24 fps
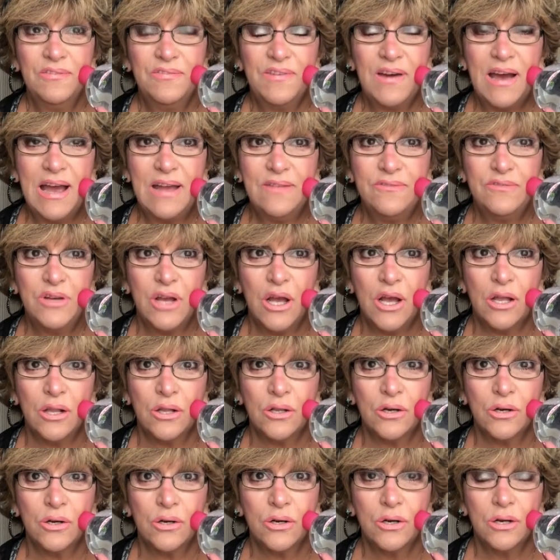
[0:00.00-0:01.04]

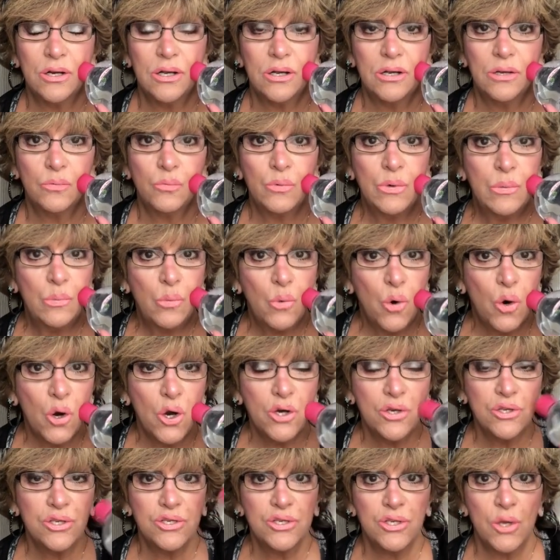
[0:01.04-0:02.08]
$5
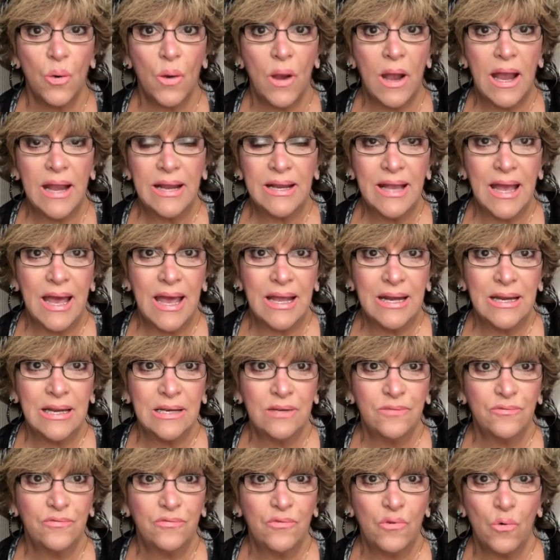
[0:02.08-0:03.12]
reward, so I got
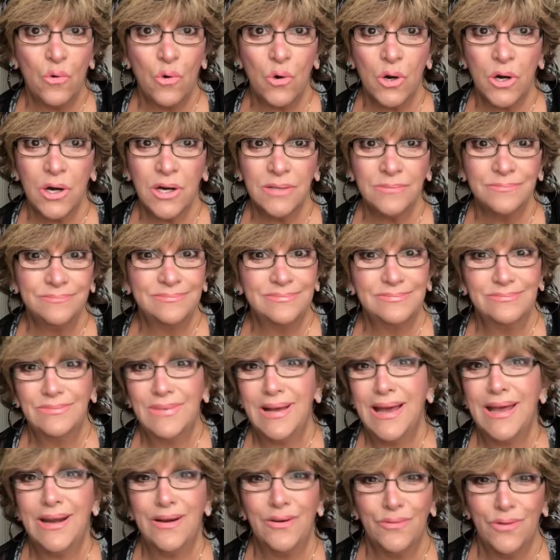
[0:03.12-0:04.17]
it for,
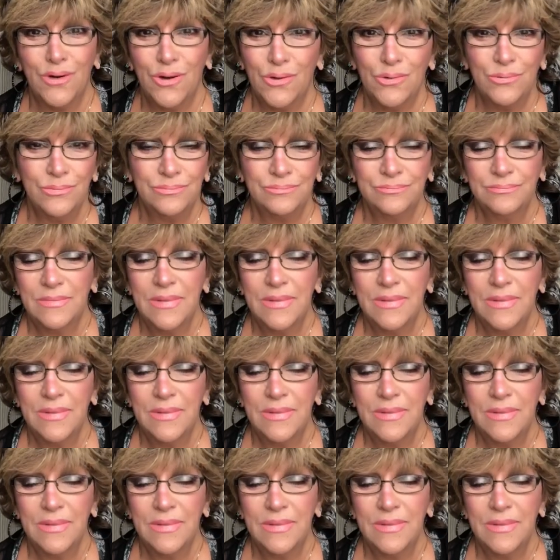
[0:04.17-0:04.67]
I don't know,